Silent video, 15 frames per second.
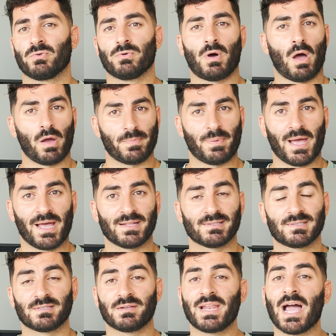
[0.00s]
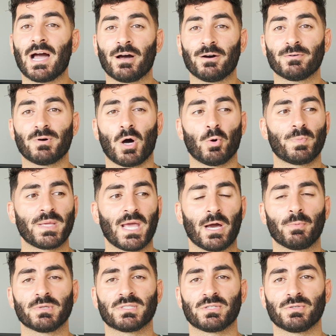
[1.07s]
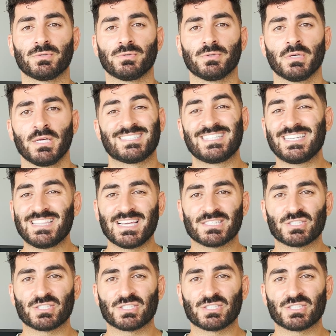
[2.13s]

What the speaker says: or iPads. So now I'll be able to see their